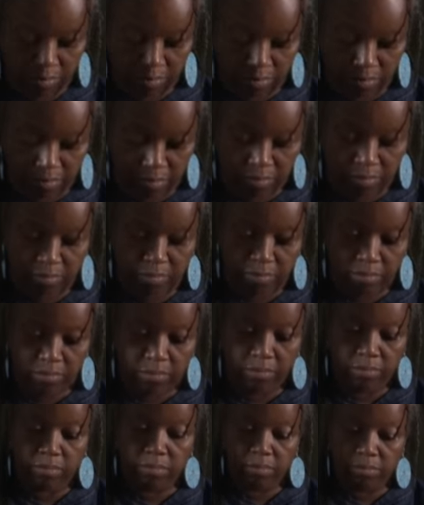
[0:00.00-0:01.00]

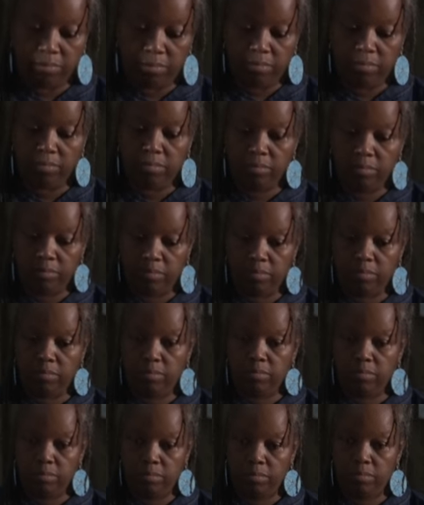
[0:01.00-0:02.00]

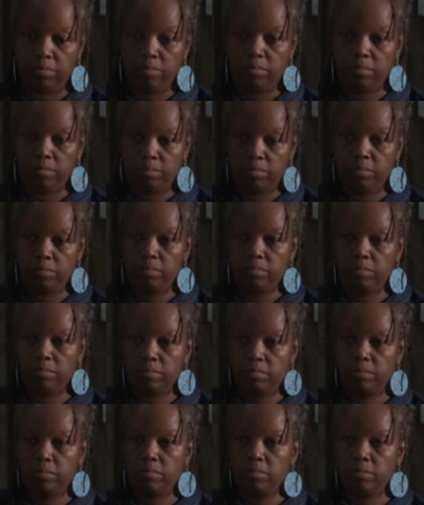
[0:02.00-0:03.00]

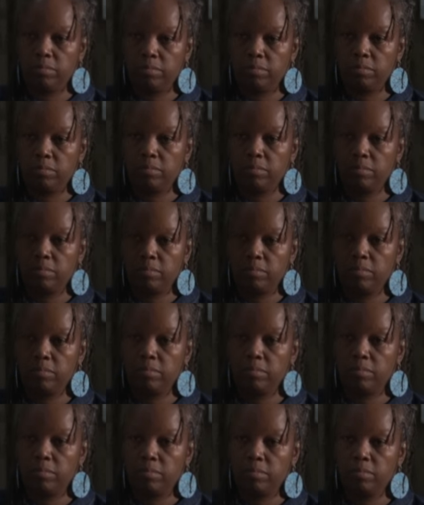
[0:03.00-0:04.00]

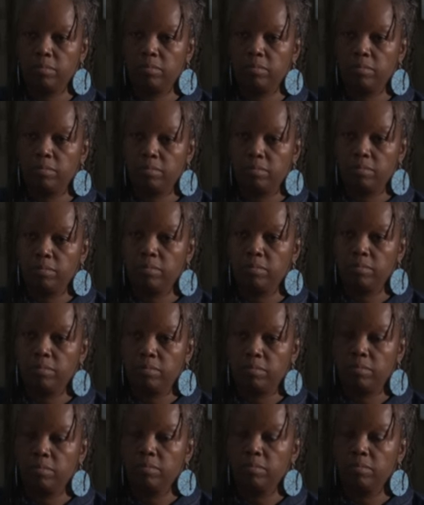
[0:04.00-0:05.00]

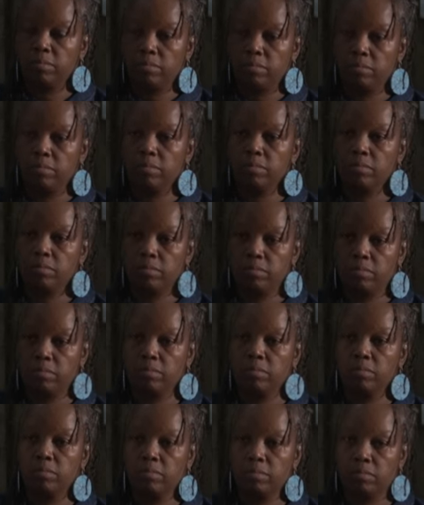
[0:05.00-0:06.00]

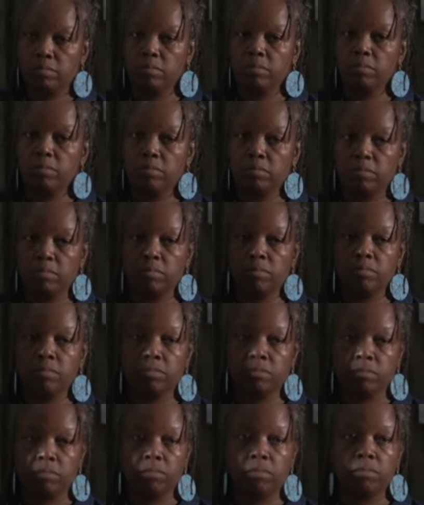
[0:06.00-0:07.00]

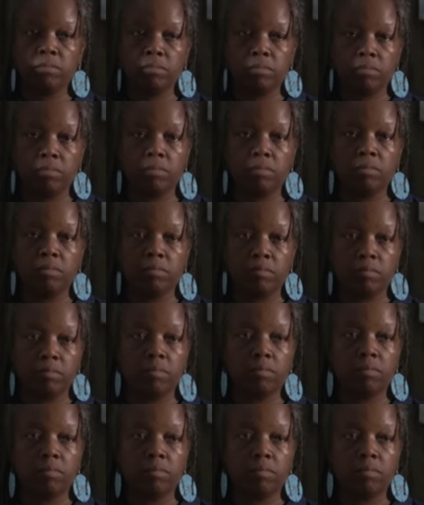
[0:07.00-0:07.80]
(not speaking)